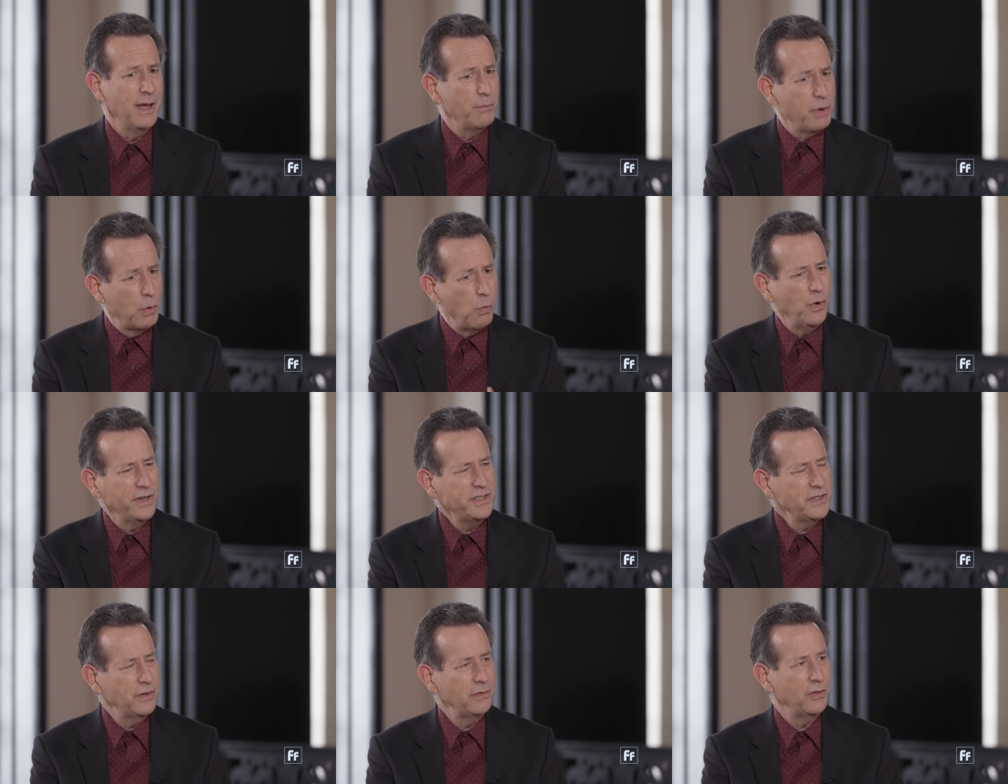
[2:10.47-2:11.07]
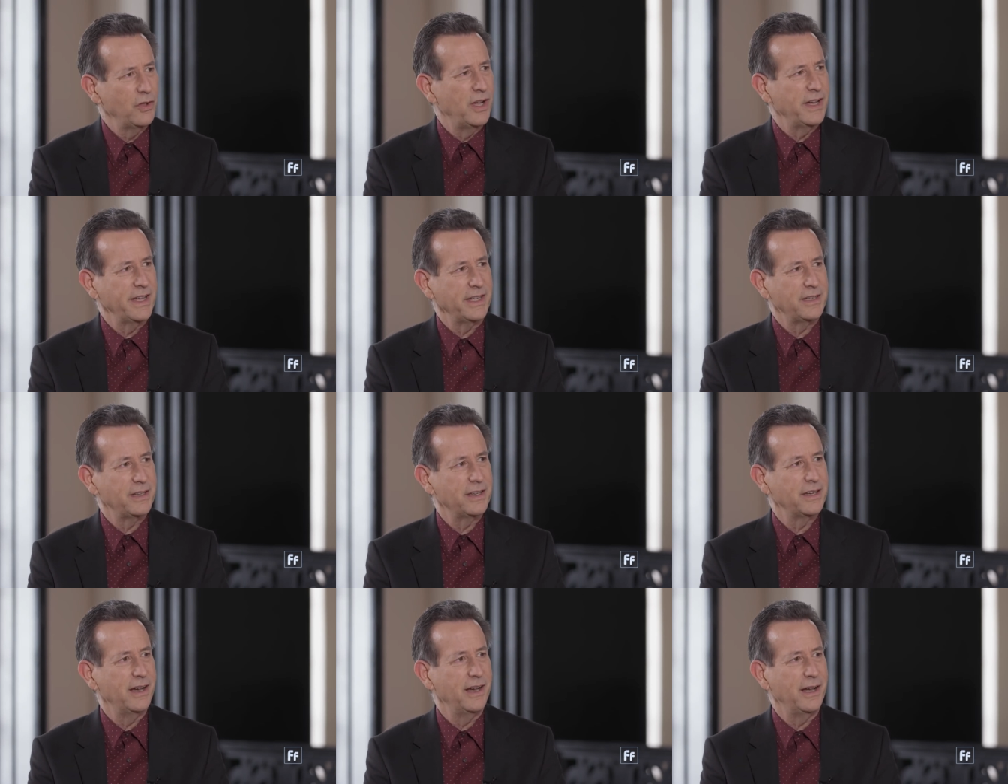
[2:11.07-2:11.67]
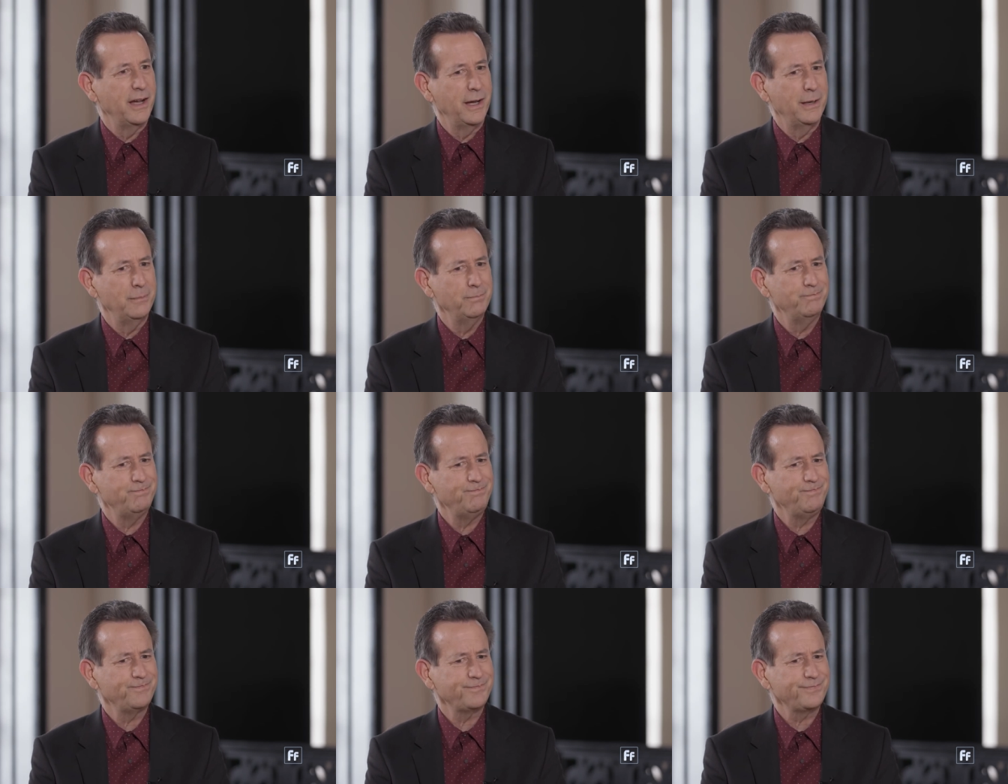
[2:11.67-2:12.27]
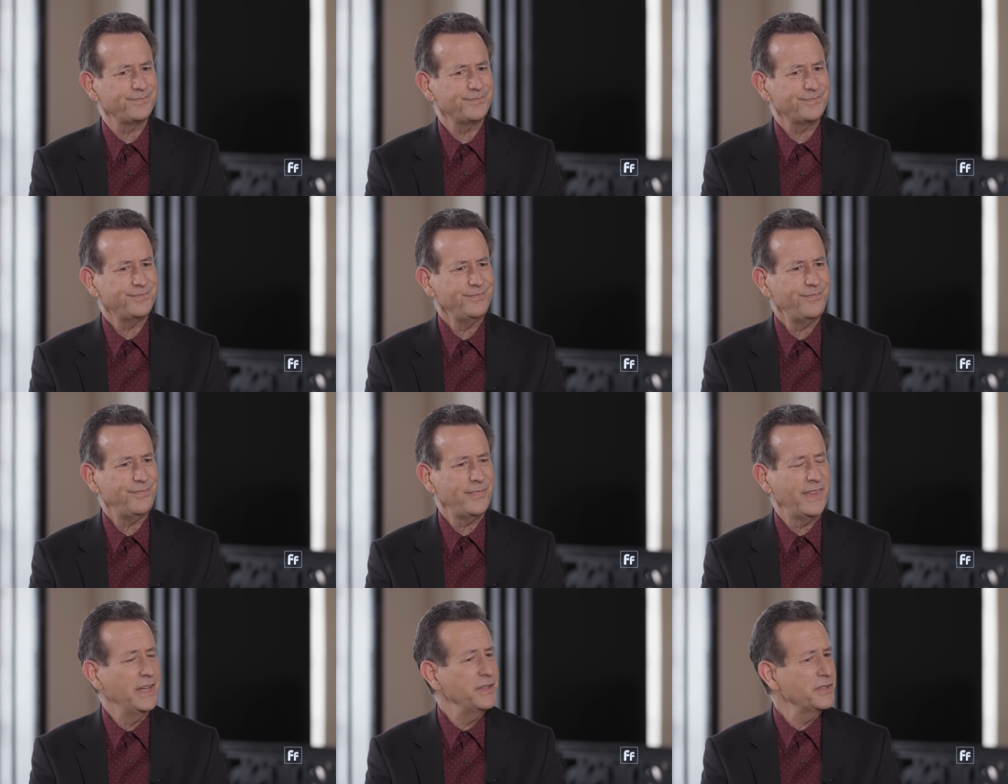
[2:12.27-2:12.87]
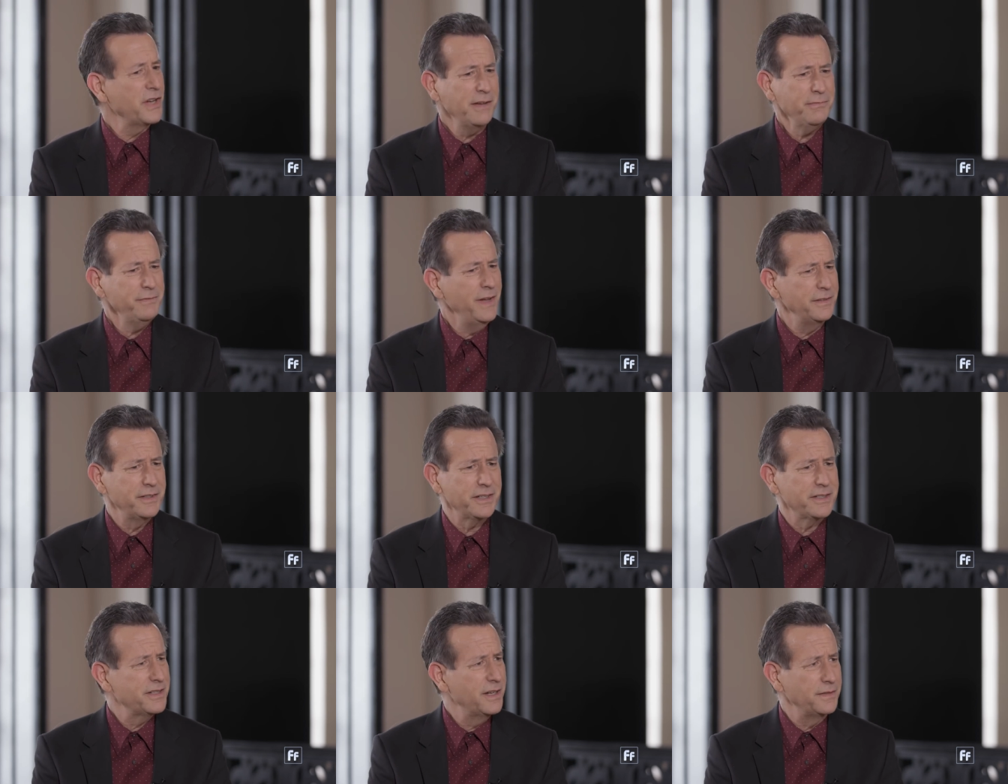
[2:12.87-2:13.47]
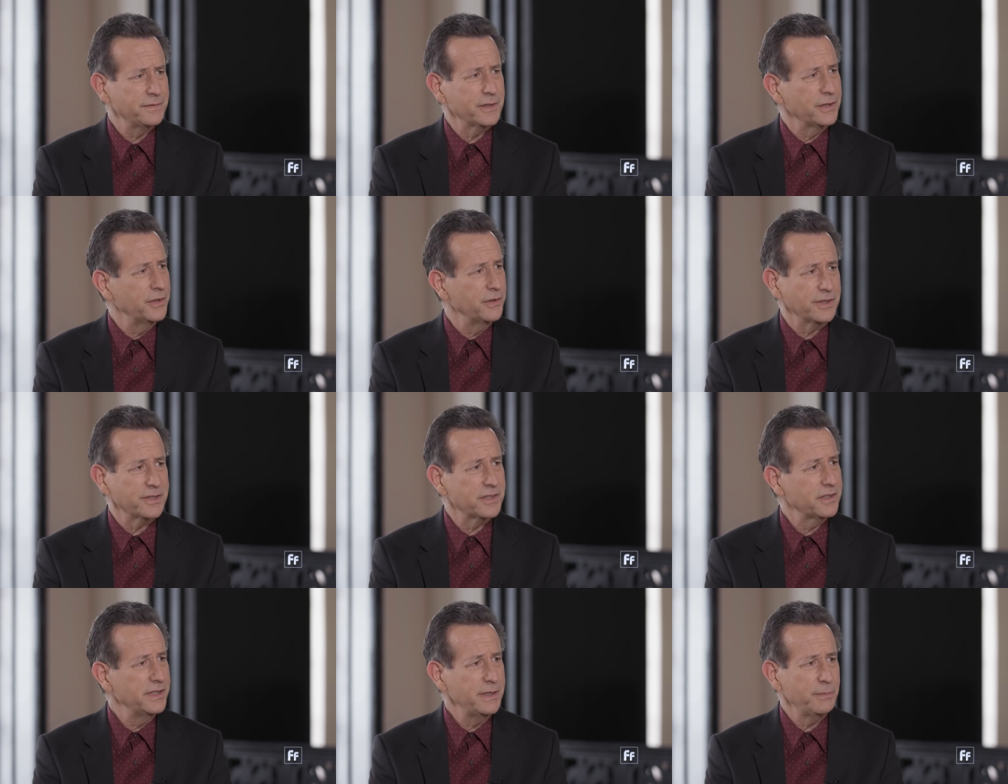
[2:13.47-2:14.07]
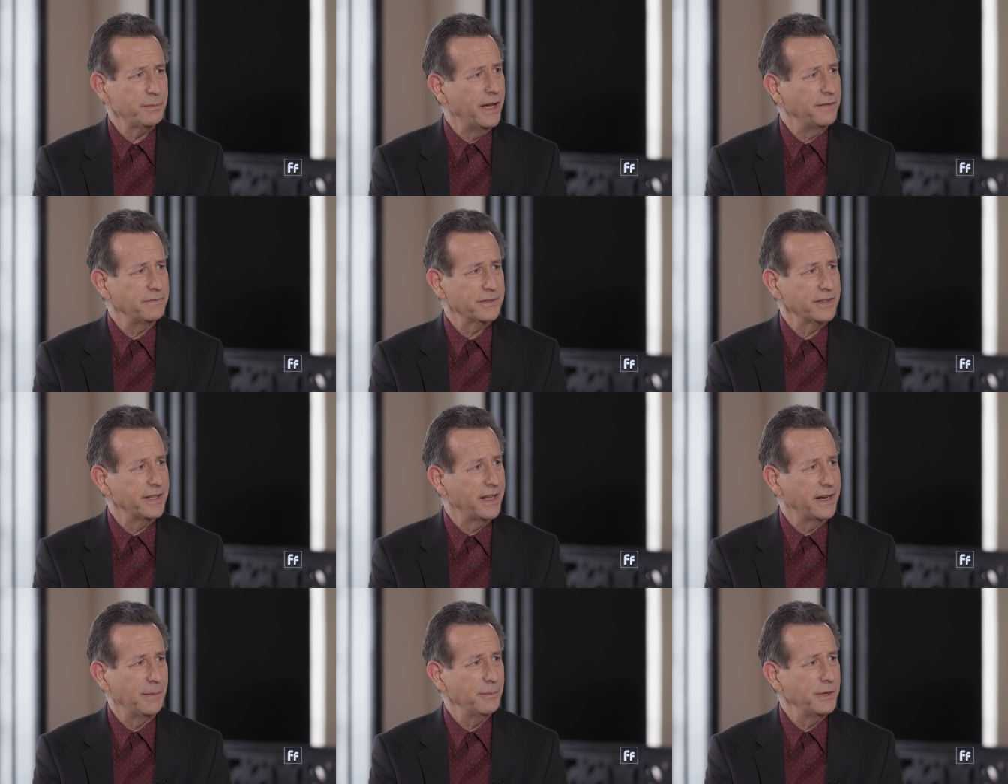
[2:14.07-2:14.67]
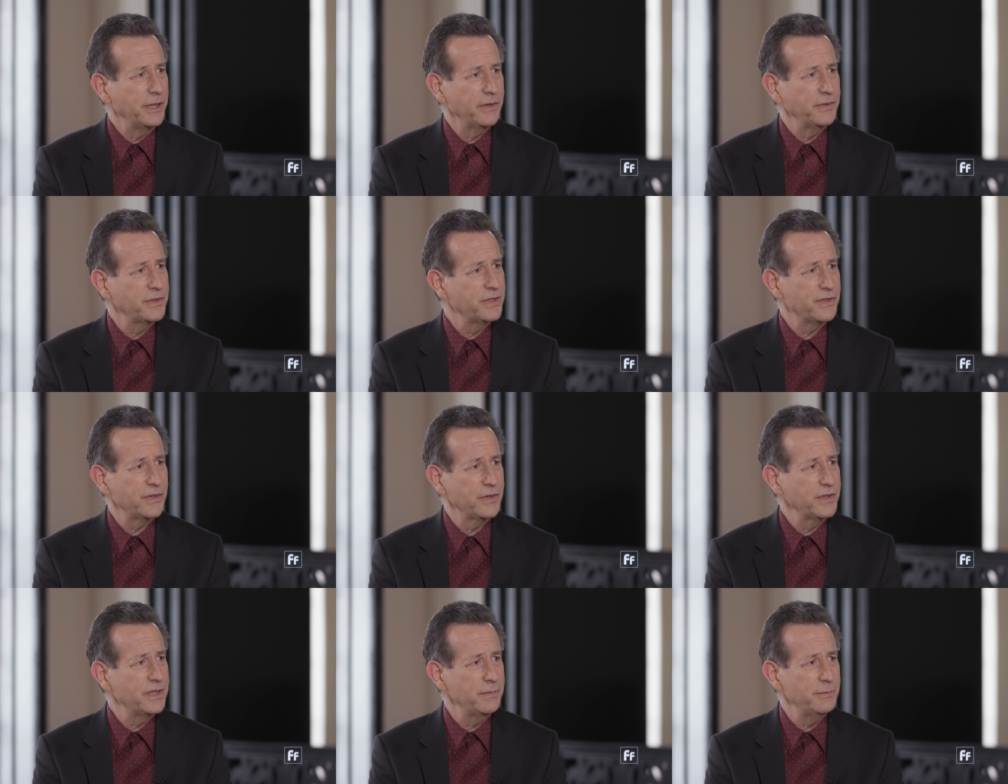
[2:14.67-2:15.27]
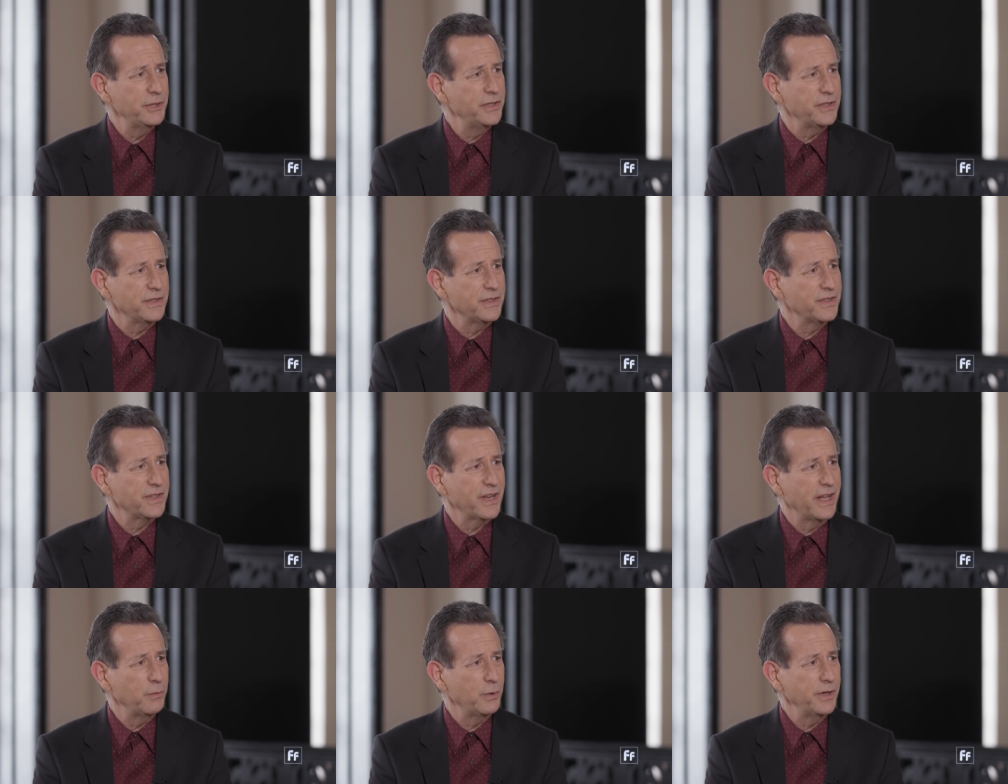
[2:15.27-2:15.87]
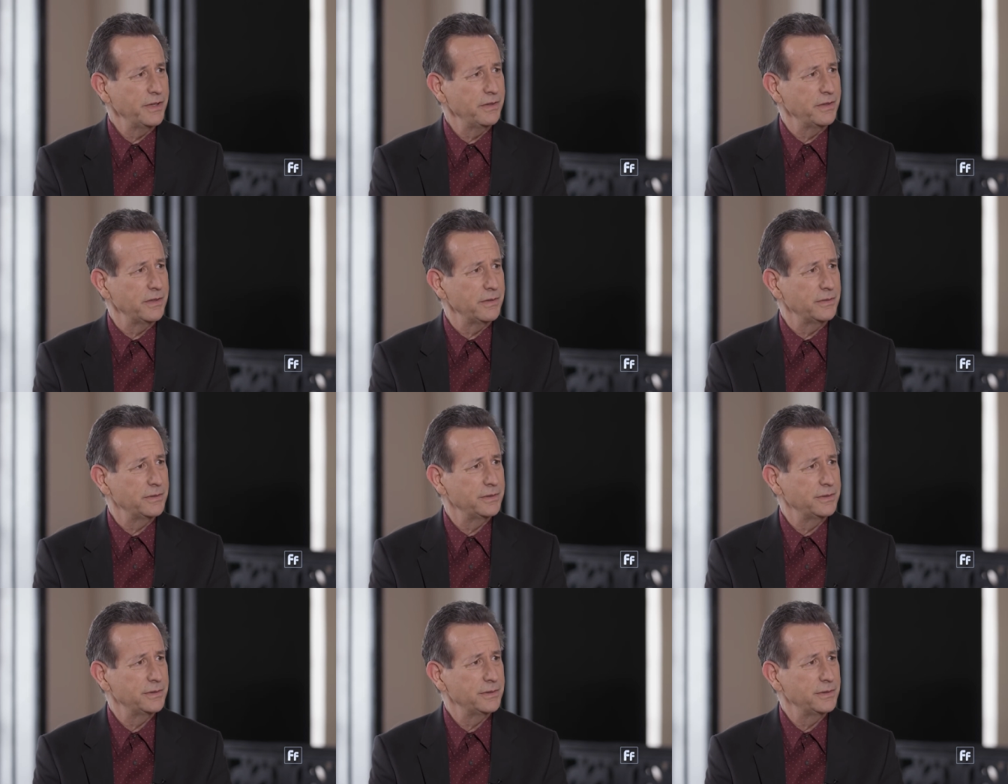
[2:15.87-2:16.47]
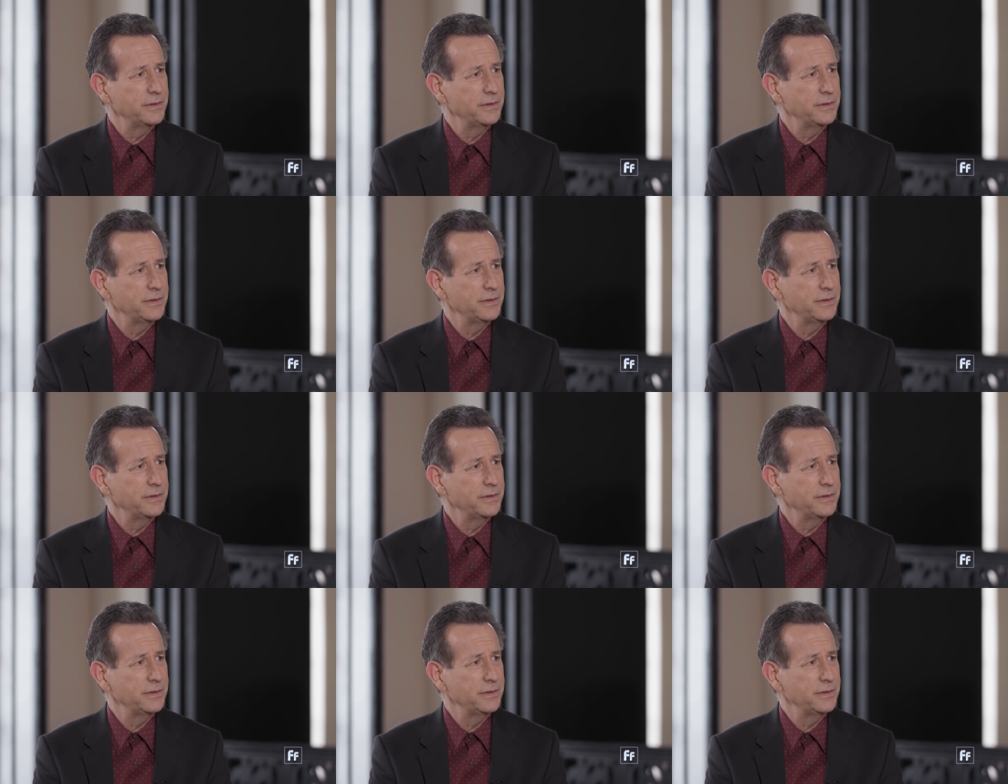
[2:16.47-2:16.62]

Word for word: But what's it like? Because um, I found it tough to go to sleep after that. I mean, those, those images stay with you. Yeah.